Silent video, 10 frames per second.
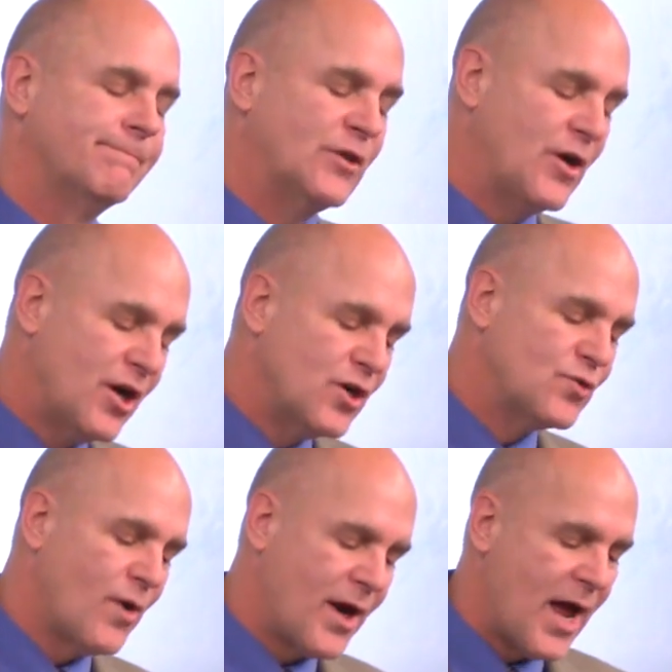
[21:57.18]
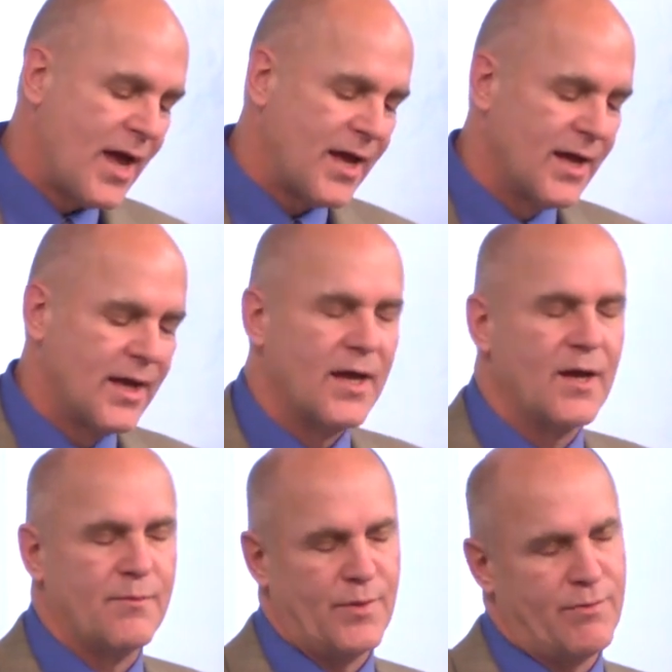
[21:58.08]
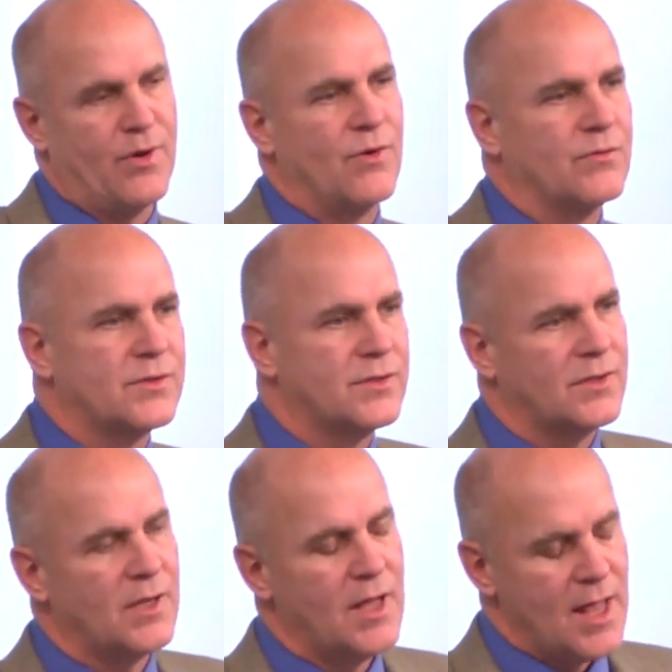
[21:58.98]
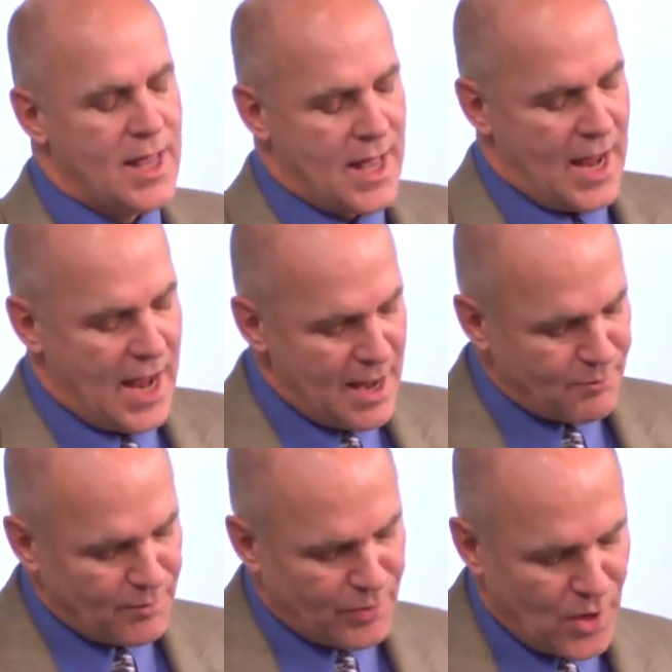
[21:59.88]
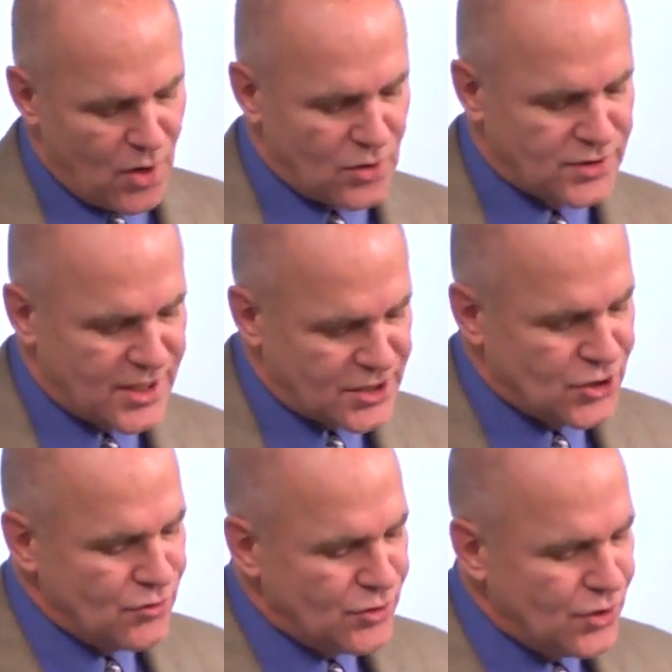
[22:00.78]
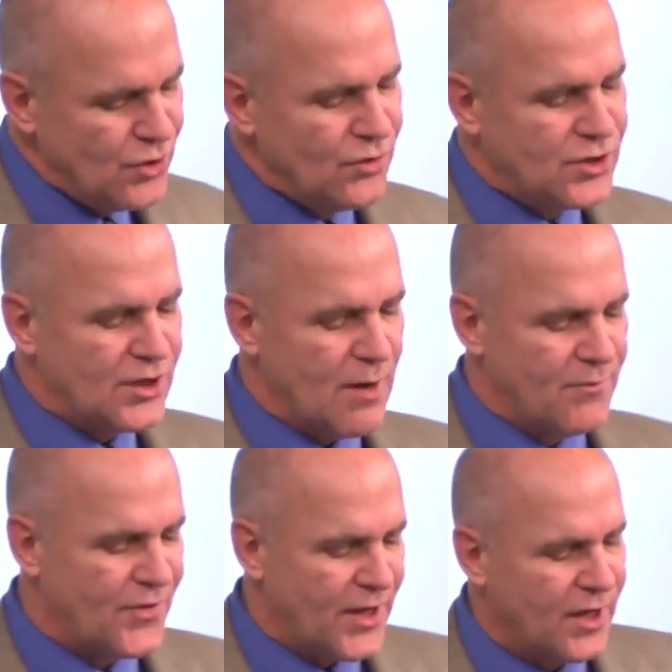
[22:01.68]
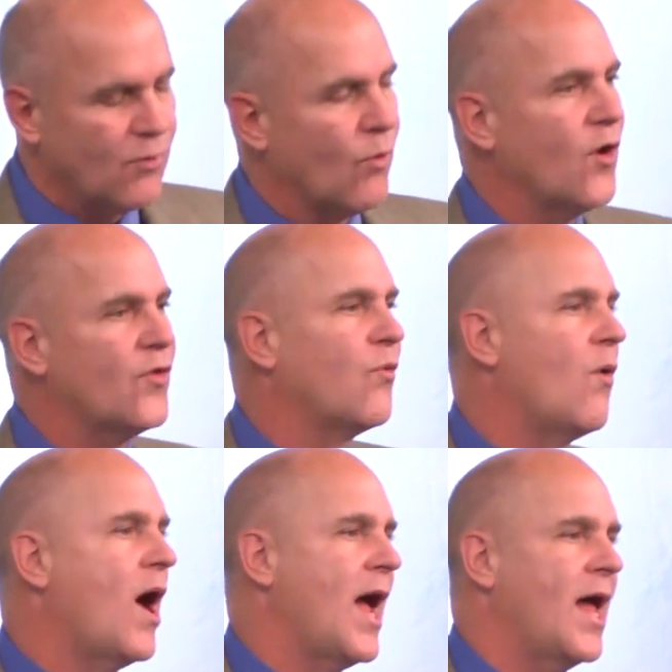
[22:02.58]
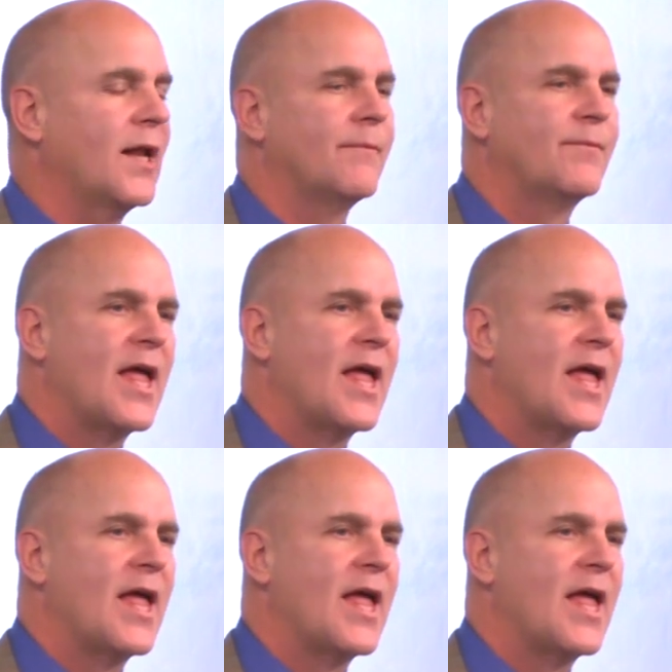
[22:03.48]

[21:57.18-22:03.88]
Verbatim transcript: So here's what I propose. I propose that you do something worthwhile